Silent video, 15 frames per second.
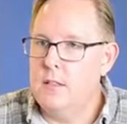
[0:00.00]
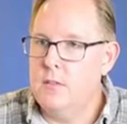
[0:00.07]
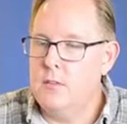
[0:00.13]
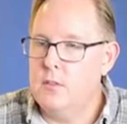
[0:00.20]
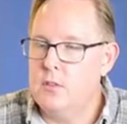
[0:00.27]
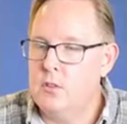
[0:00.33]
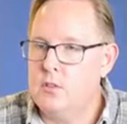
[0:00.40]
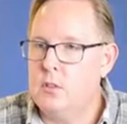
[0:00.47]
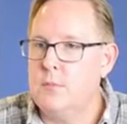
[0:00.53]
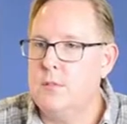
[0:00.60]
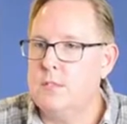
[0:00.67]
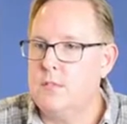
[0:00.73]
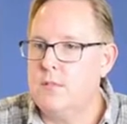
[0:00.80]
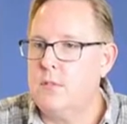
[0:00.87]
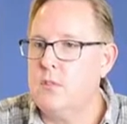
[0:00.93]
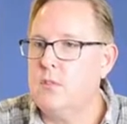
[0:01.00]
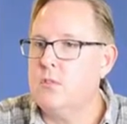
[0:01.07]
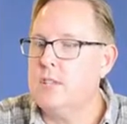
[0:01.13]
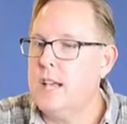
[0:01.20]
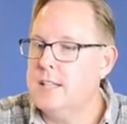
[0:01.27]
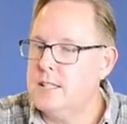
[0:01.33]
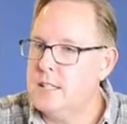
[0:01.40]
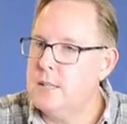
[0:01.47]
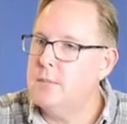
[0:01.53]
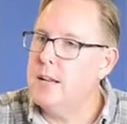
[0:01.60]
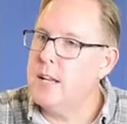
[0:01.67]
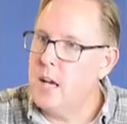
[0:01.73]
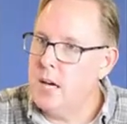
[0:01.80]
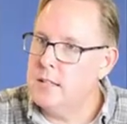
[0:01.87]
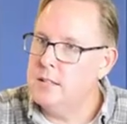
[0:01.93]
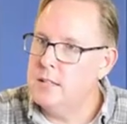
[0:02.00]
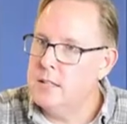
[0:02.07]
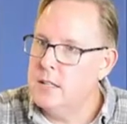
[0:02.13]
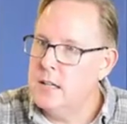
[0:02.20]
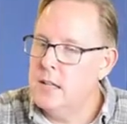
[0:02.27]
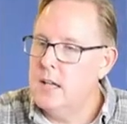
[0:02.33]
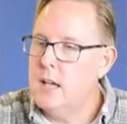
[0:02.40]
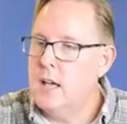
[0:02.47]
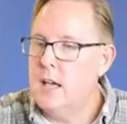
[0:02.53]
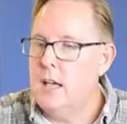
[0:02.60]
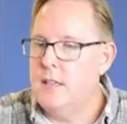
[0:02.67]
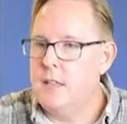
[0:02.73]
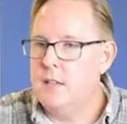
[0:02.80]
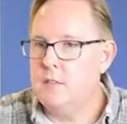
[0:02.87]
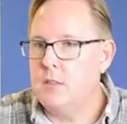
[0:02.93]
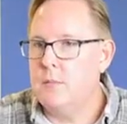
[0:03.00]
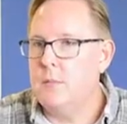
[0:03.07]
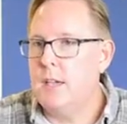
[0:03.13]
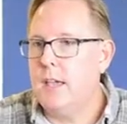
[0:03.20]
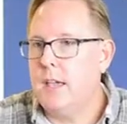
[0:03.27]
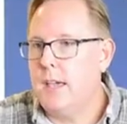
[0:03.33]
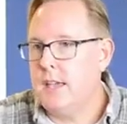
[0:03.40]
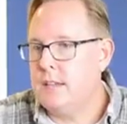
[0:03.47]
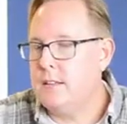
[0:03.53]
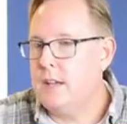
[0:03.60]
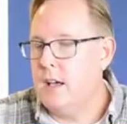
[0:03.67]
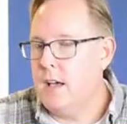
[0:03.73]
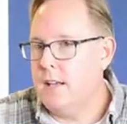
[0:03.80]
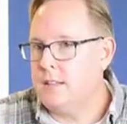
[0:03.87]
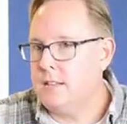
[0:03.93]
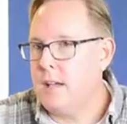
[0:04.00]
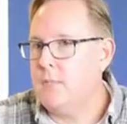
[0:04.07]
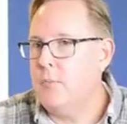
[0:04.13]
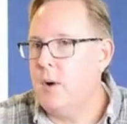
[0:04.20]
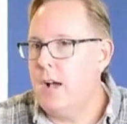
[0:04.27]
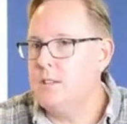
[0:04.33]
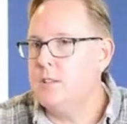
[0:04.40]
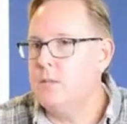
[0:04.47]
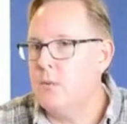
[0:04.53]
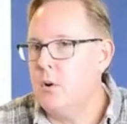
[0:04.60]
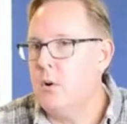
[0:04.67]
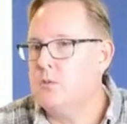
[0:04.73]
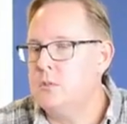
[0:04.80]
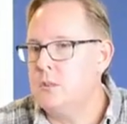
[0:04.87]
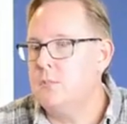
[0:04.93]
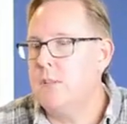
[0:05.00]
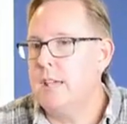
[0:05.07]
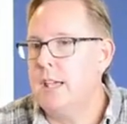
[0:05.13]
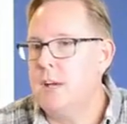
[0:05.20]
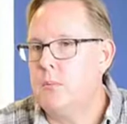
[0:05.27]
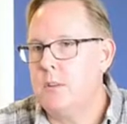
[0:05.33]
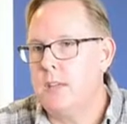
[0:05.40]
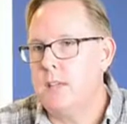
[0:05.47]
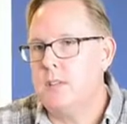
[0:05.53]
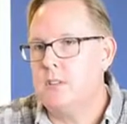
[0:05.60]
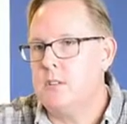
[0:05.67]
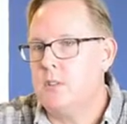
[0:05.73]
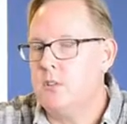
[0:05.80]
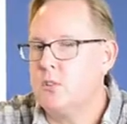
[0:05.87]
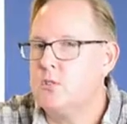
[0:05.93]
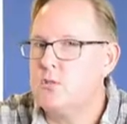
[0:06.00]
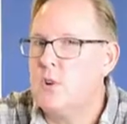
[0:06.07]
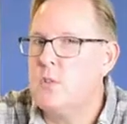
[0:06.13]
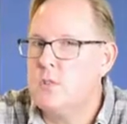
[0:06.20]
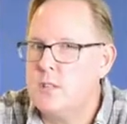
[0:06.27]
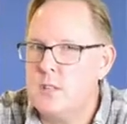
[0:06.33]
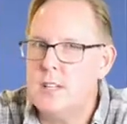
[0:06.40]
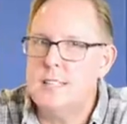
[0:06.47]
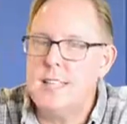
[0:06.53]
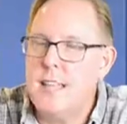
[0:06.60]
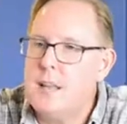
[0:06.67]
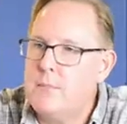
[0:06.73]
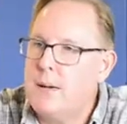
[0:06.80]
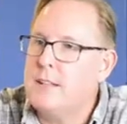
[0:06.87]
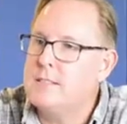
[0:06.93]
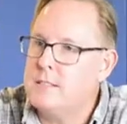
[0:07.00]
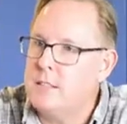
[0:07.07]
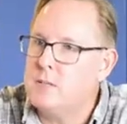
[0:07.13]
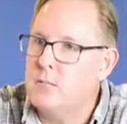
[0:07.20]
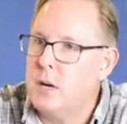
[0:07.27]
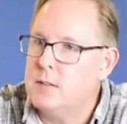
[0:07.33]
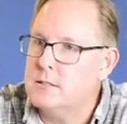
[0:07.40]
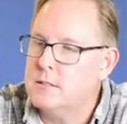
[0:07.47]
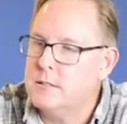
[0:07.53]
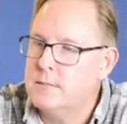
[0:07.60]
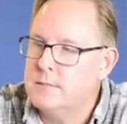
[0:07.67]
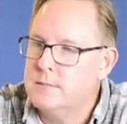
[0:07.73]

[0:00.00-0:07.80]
so there's going to be some further testing to be done, and then there's going to be a stepwise approach to being able to get this under control that's going to take about 6 months.